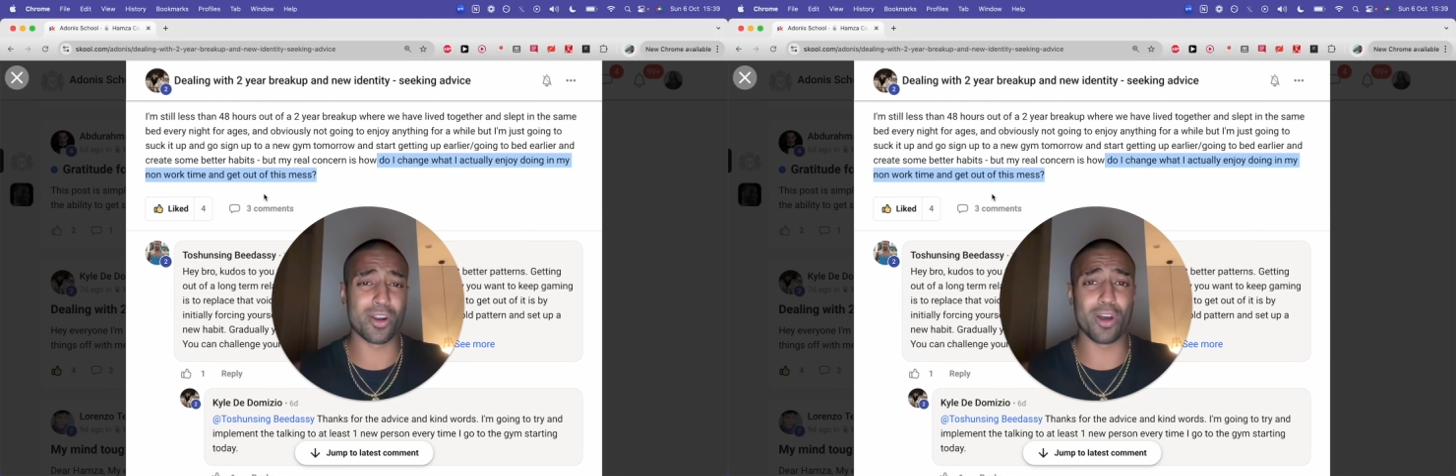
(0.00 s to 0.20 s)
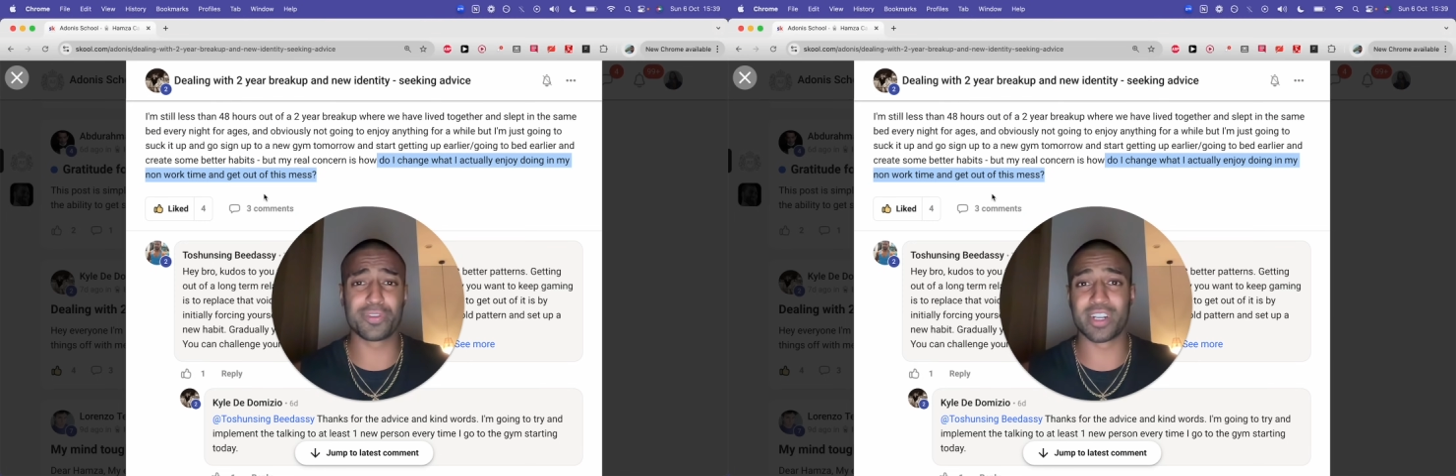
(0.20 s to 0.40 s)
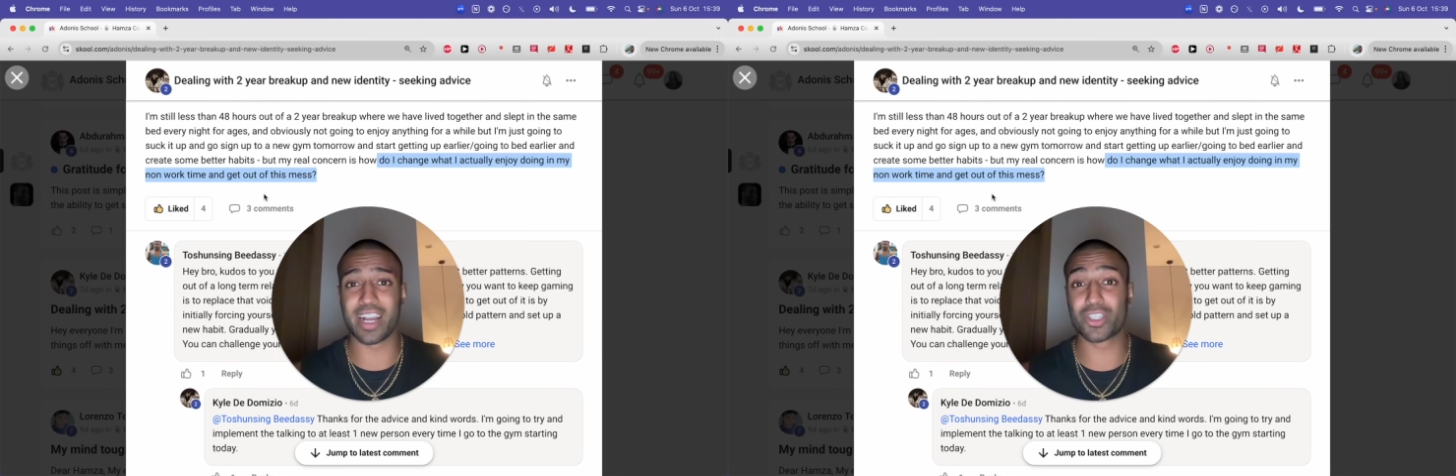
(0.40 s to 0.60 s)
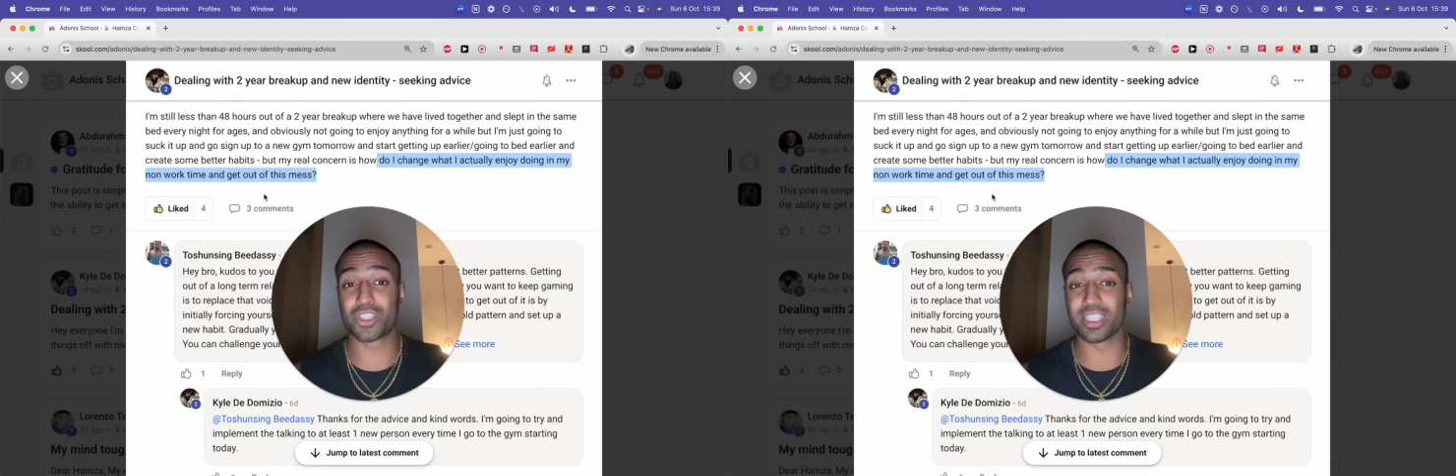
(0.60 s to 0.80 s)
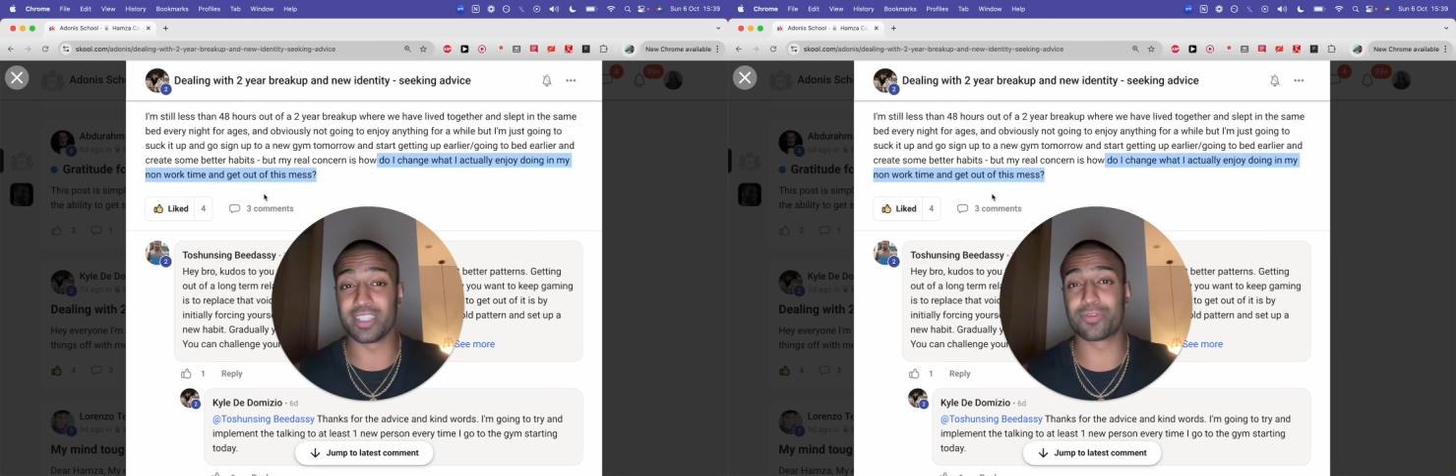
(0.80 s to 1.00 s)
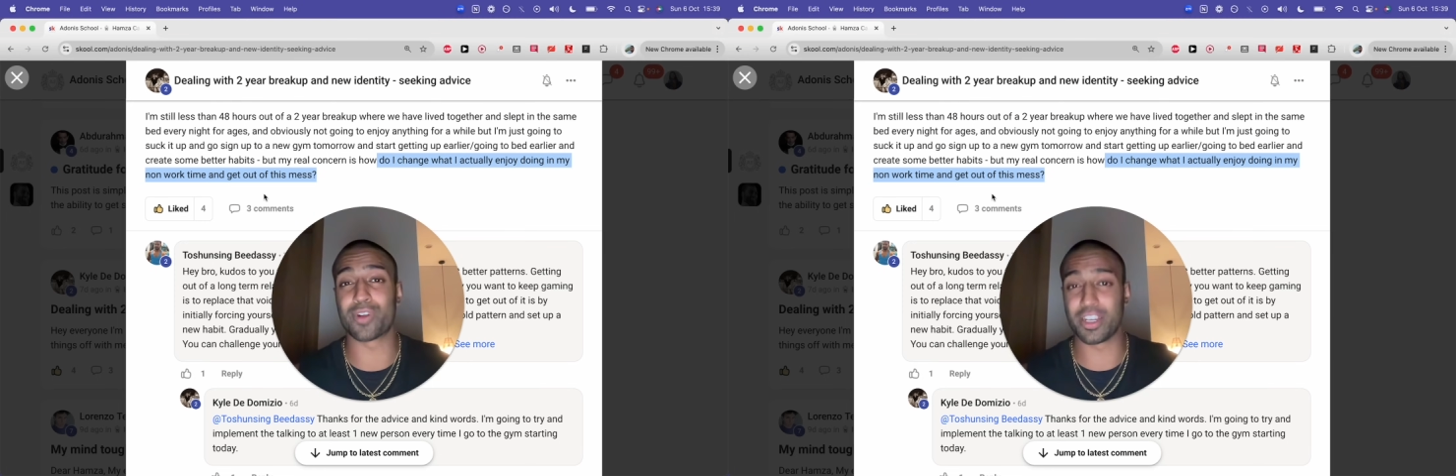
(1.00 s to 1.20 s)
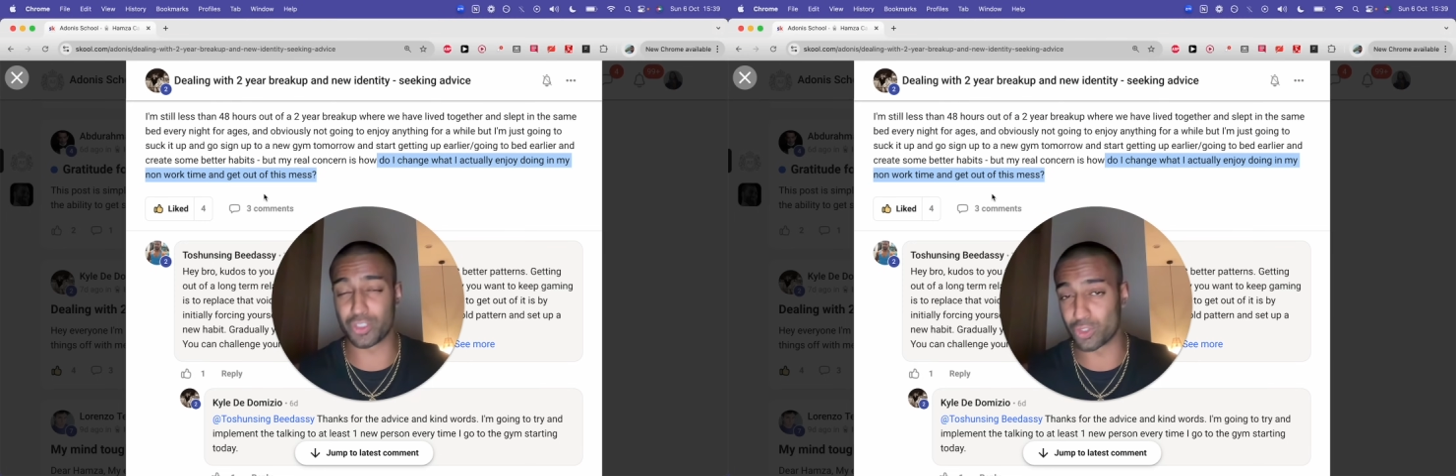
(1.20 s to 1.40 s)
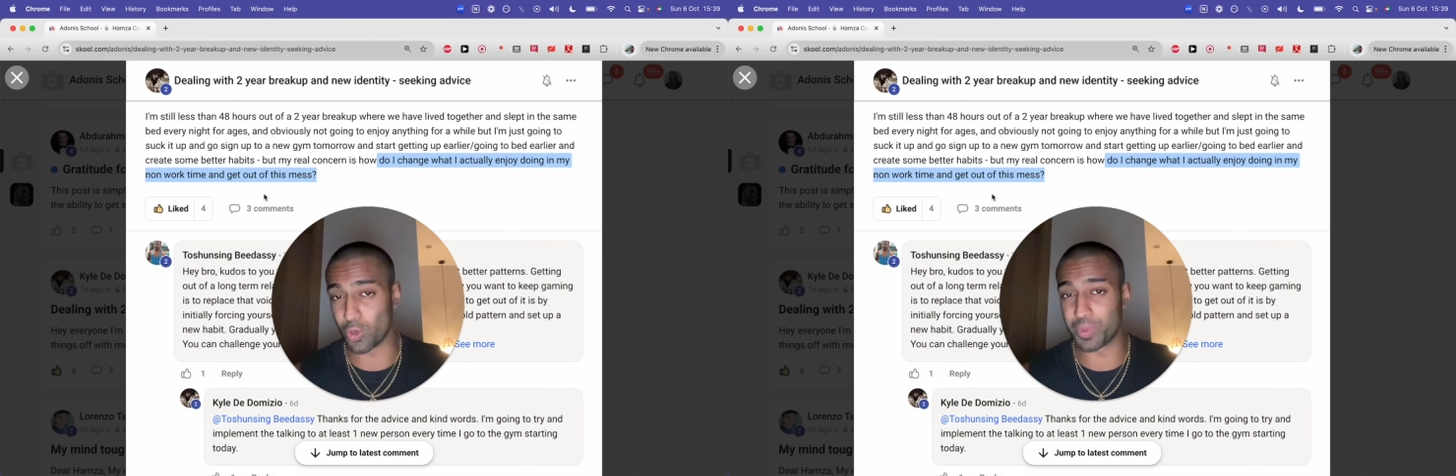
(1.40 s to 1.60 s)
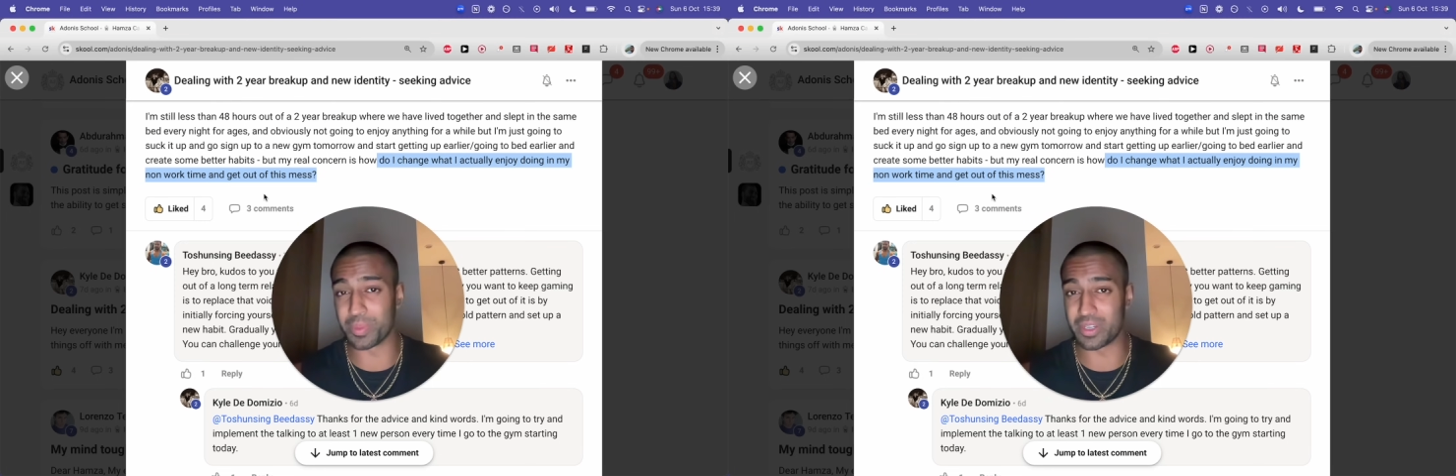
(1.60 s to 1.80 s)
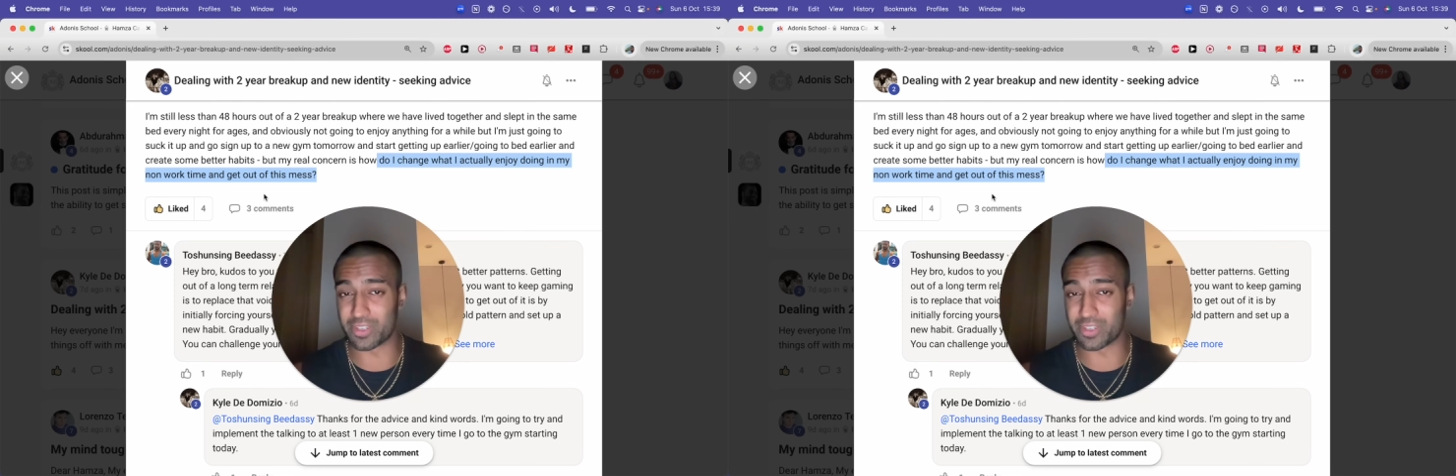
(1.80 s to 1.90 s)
often actually fries your dopamine